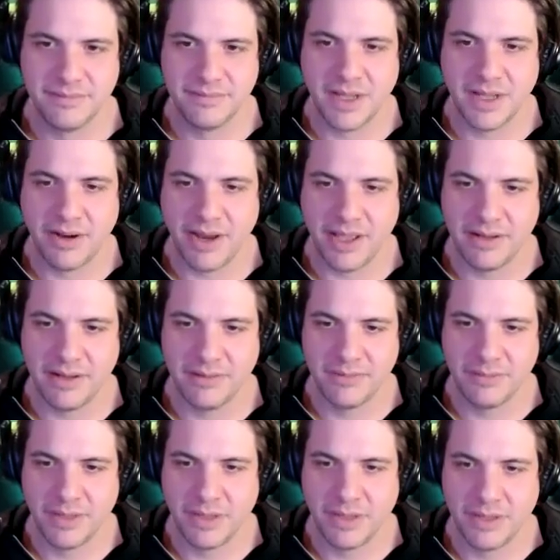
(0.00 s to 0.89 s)
All right.
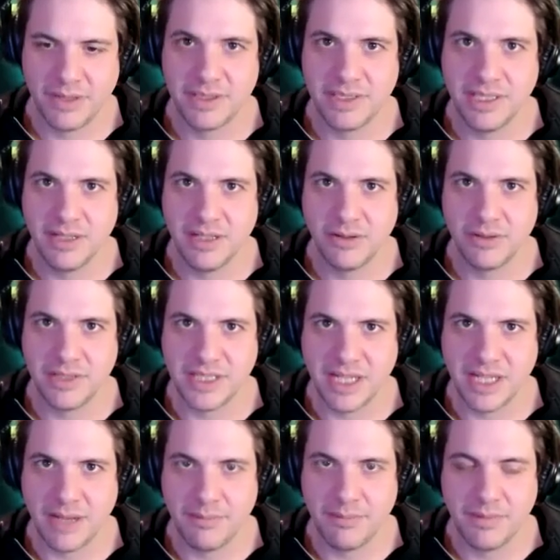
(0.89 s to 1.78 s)
Well, we'll see you, old
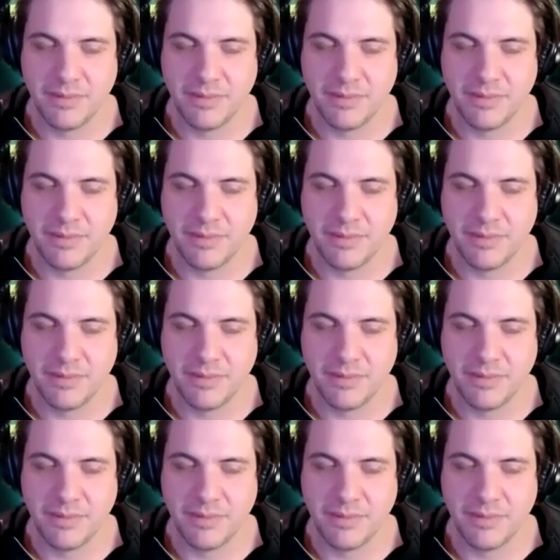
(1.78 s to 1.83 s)
chum.